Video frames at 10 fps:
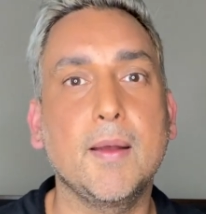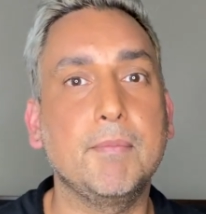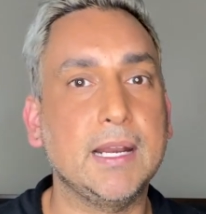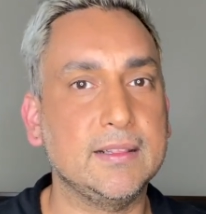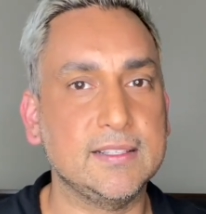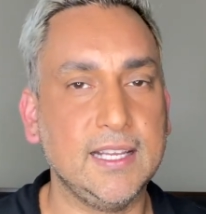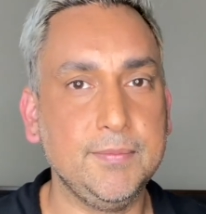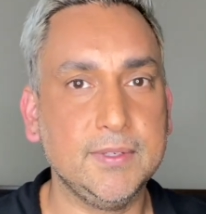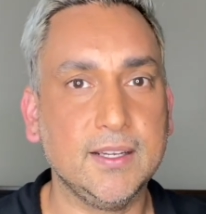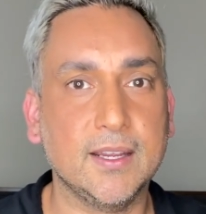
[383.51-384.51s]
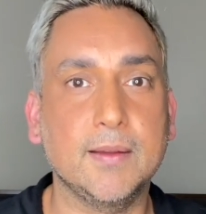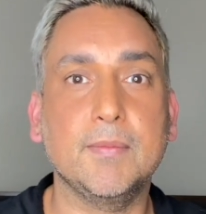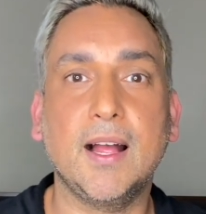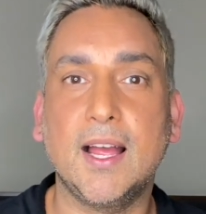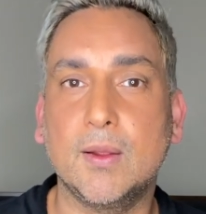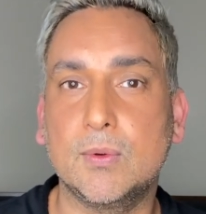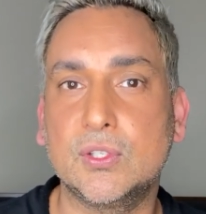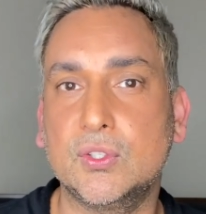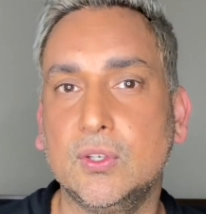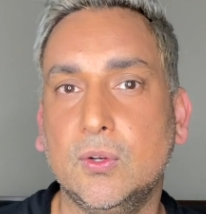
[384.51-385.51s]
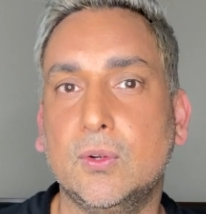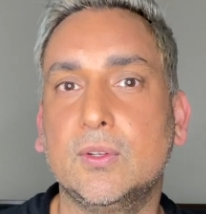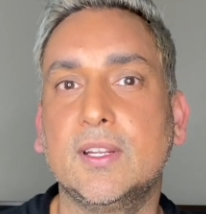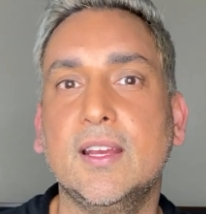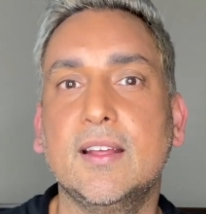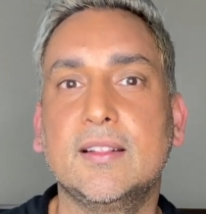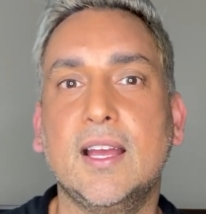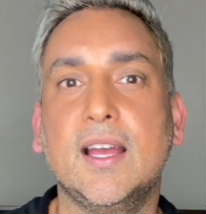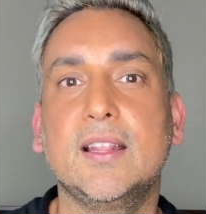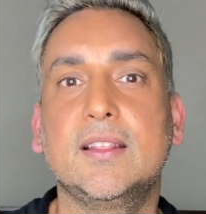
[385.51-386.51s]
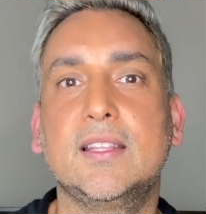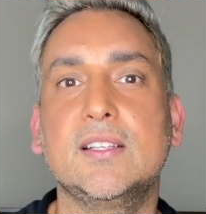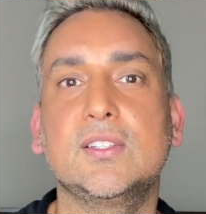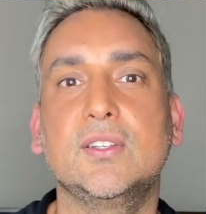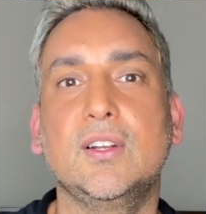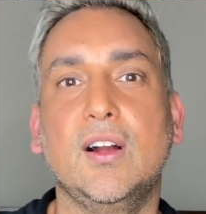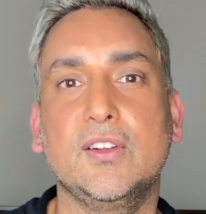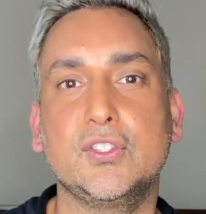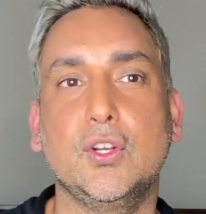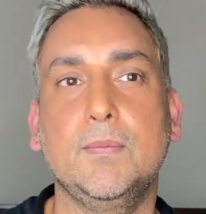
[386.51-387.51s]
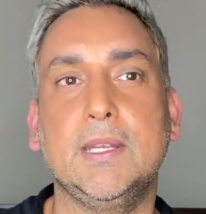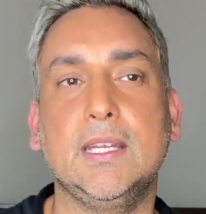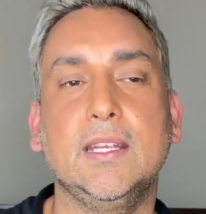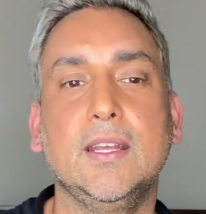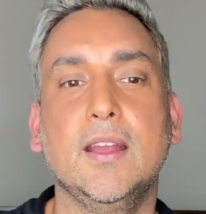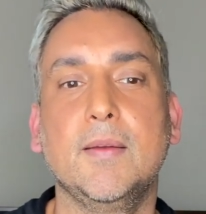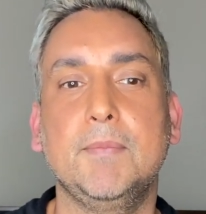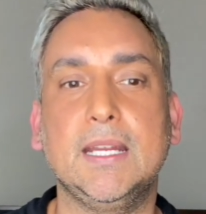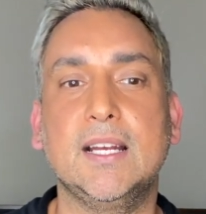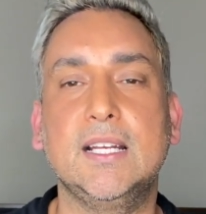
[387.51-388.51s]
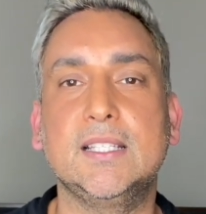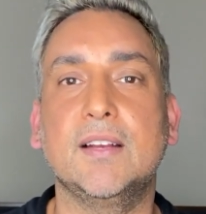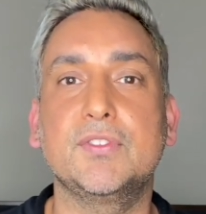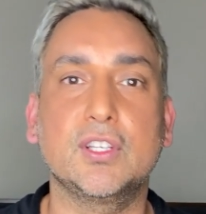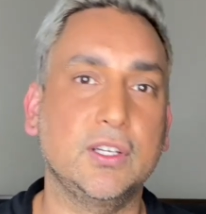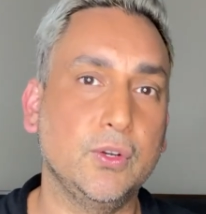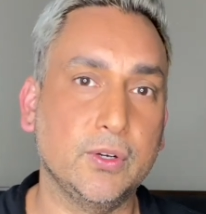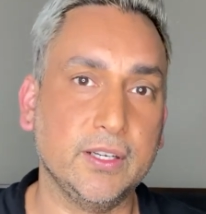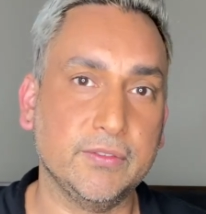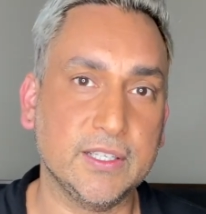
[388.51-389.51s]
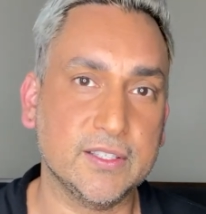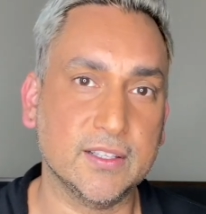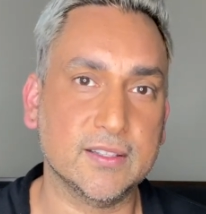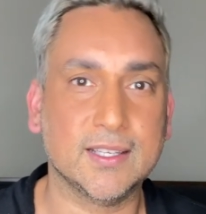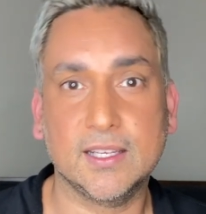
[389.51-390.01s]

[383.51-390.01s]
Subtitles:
but at the same time, I was told that this could also be because of security reasons.